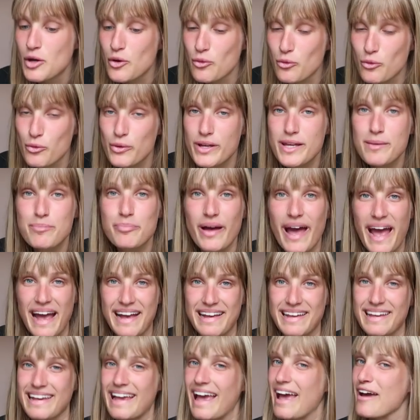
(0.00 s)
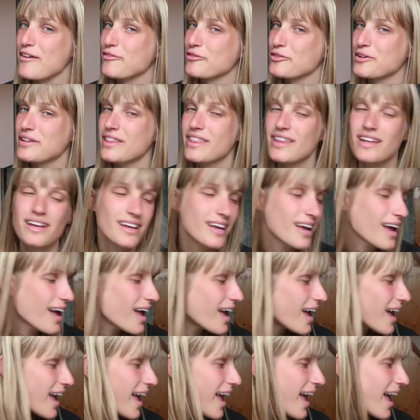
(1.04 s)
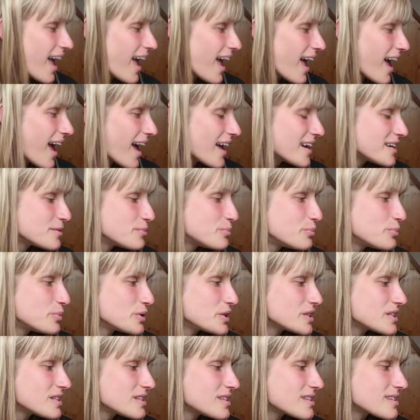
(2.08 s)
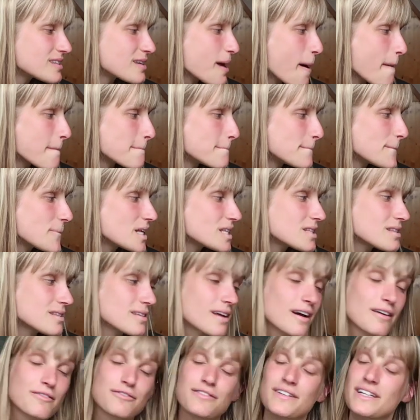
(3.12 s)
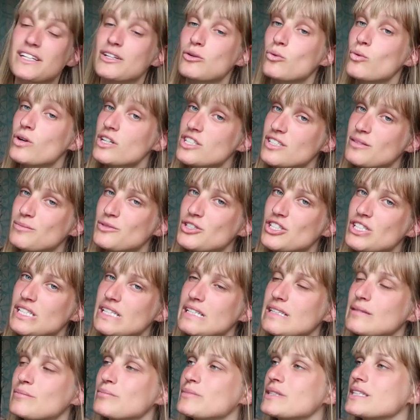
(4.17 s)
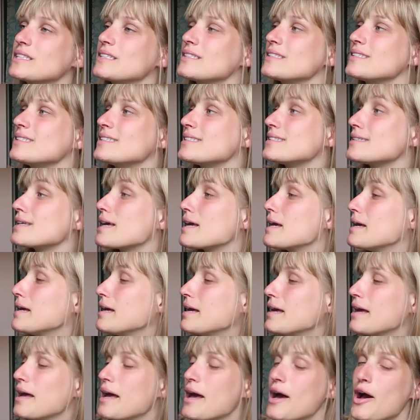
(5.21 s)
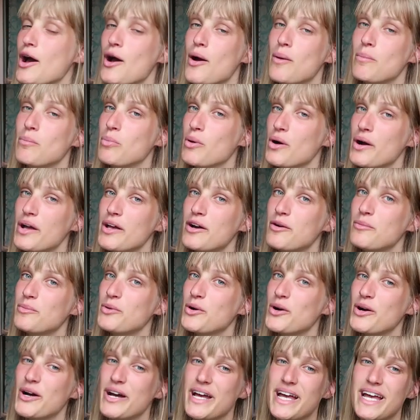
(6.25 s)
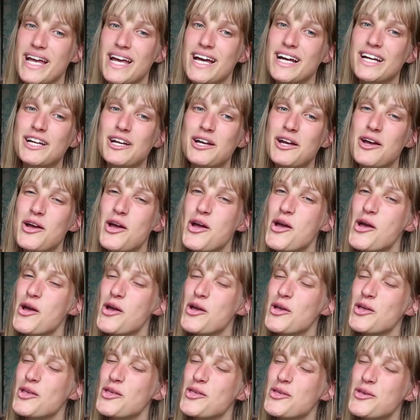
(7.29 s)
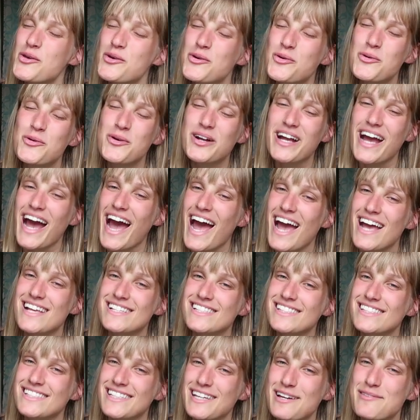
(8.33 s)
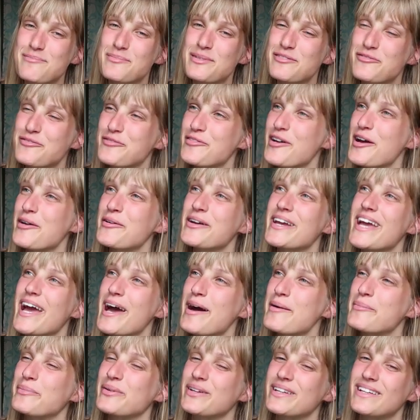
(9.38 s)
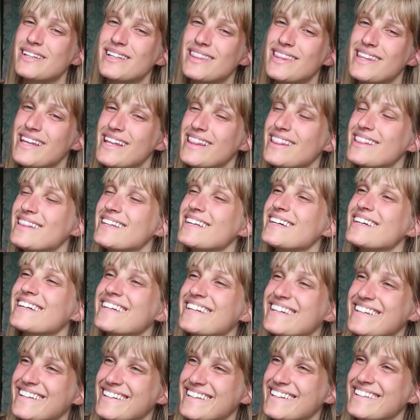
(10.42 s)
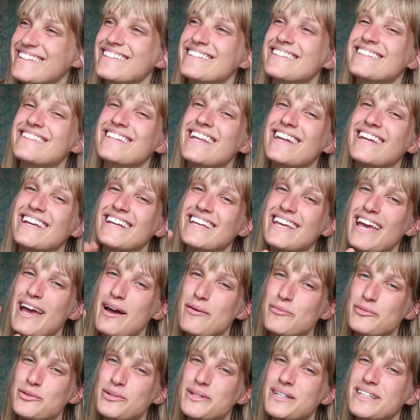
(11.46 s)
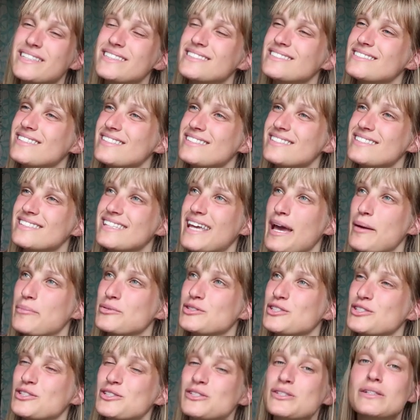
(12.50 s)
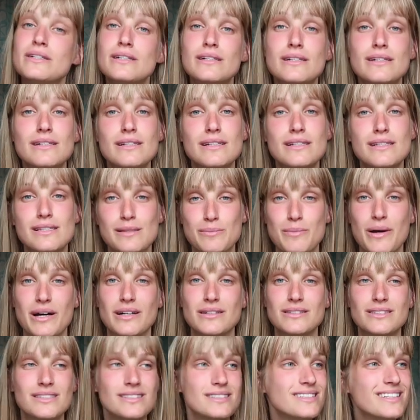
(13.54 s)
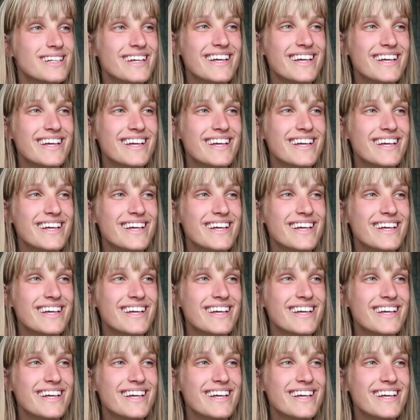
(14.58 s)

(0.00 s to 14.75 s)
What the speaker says: repack everything and put some stuff in a washing machine, because boy oh boy, you guys can be very happy that that a camera doesn't capture smell.